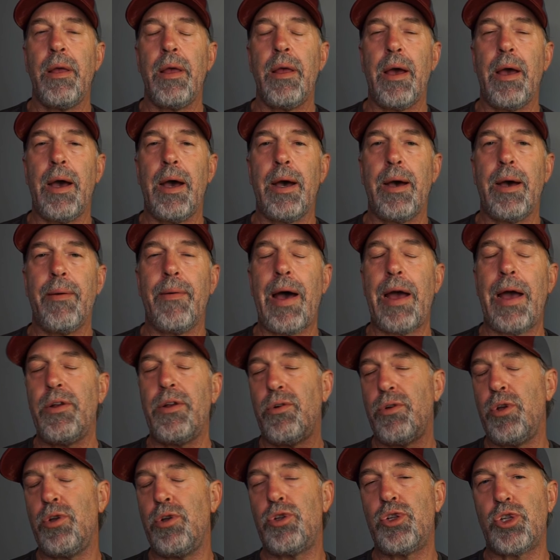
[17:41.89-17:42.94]
I
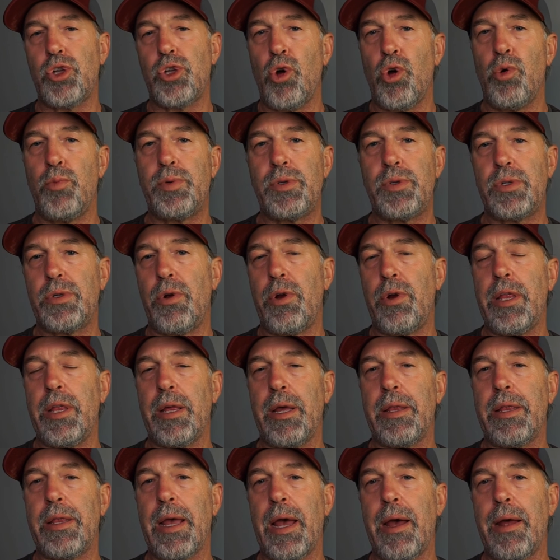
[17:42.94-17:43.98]
don't use soaps or anything
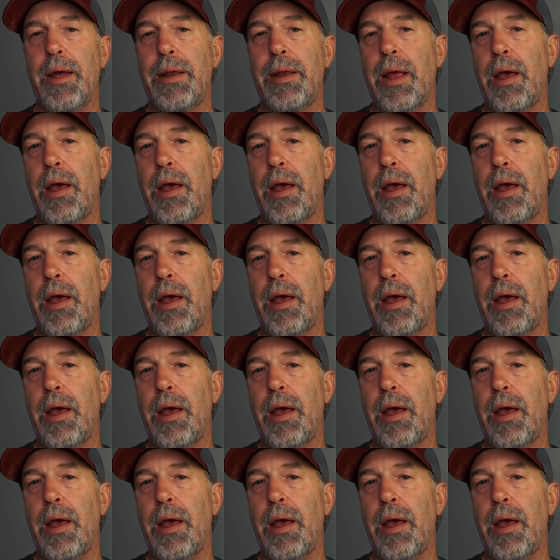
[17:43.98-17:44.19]
like that.